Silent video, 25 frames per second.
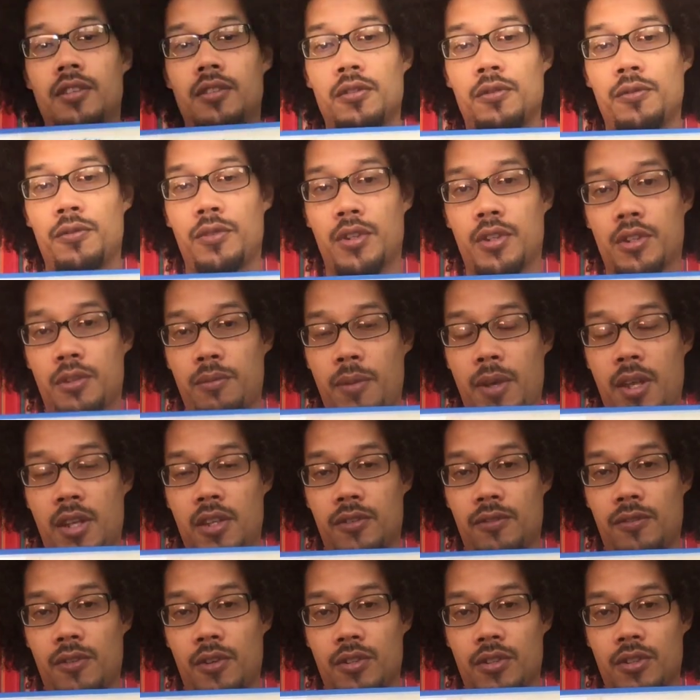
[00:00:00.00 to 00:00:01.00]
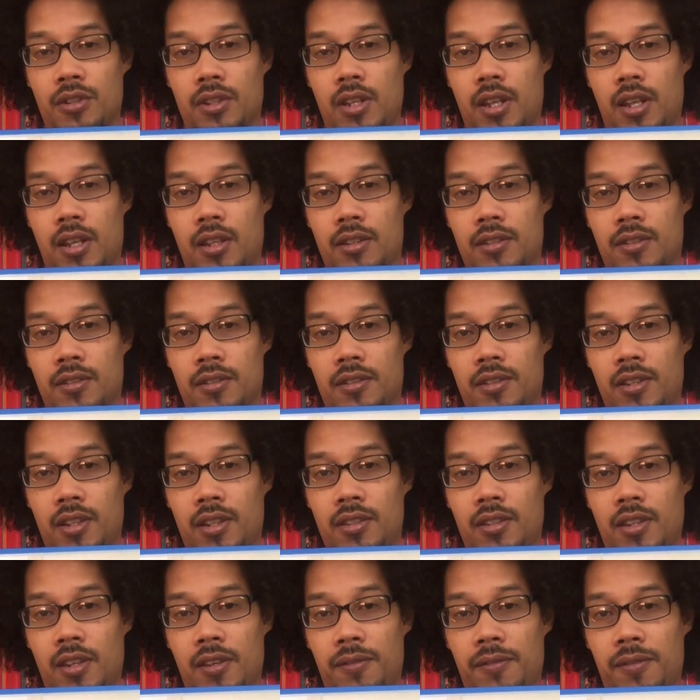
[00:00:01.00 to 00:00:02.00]
tuned for the Spanish version, and stay
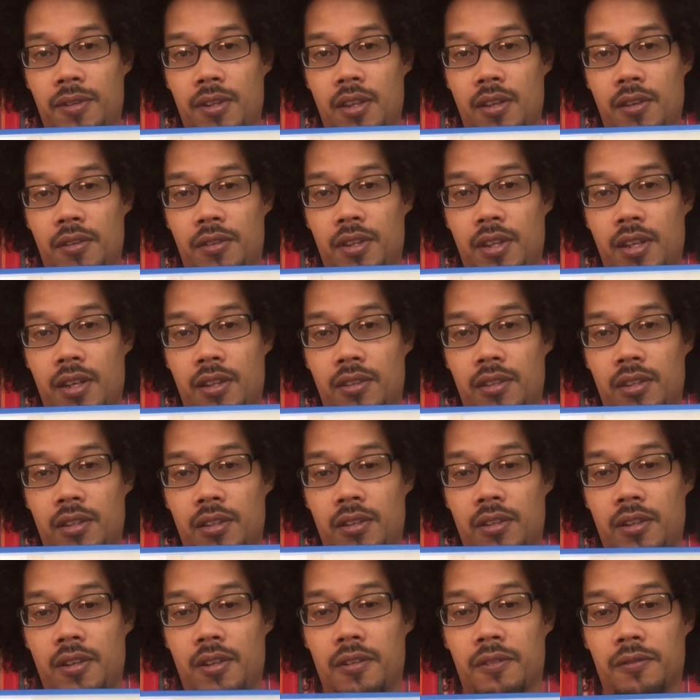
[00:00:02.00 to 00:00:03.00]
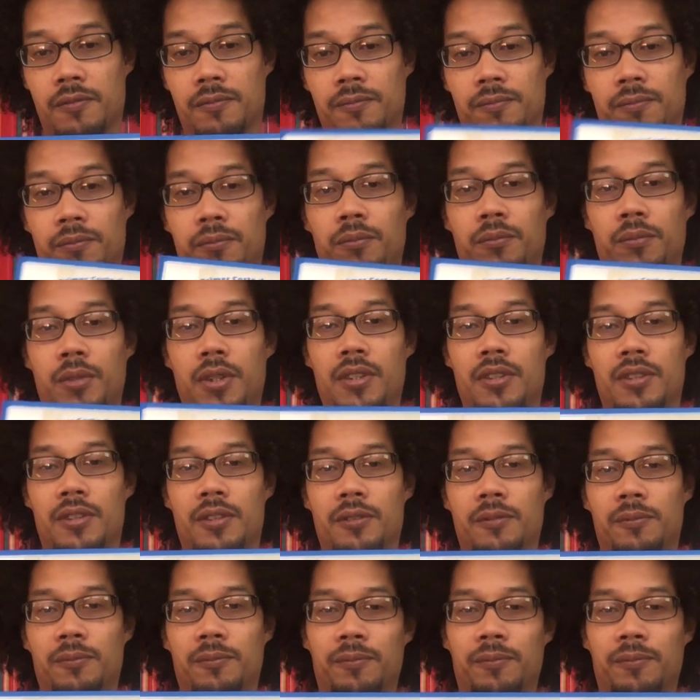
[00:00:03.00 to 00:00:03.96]
safe and healthy out there, y'all. Peace.